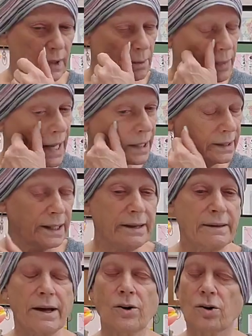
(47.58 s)
palette like
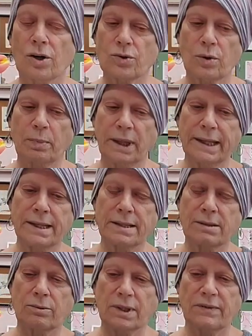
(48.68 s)
that, or onto a plate,
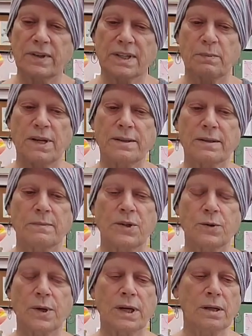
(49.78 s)
leaving spaces
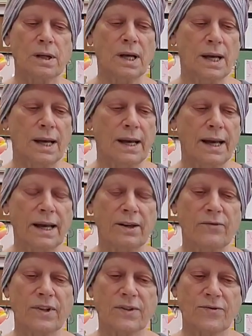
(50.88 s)
between. And
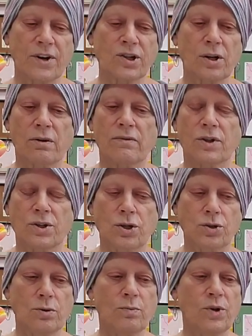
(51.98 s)
if it's fresh out of the
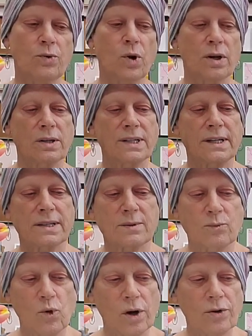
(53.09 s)
tube, you want to take
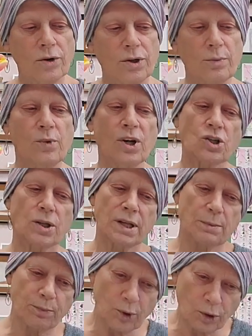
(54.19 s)
some water on your brush and
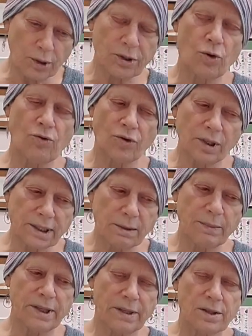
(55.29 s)
then pull it over a little
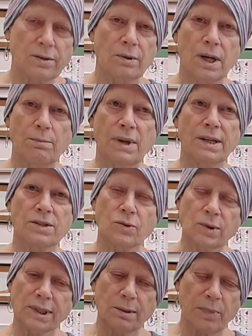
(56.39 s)
bit into, make its own
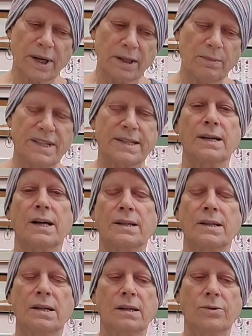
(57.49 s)
little puddle beside
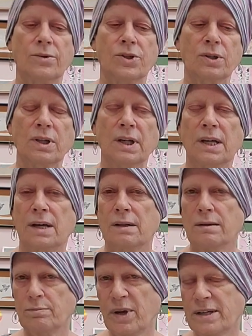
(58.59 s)
the original.
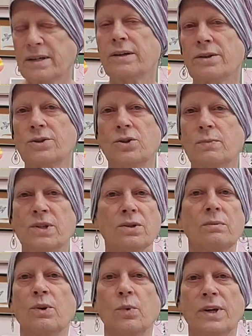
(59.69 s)
The paint out of the tube is going to
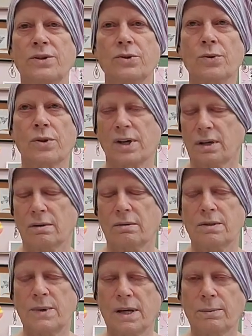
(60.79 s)
be way too thick to
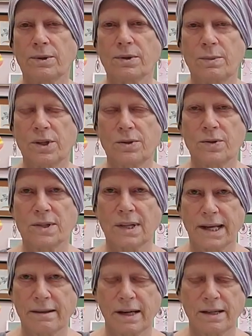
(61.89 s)
be able to be used
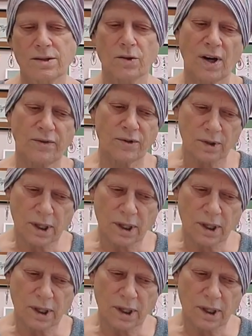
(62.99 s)
like that, so you have to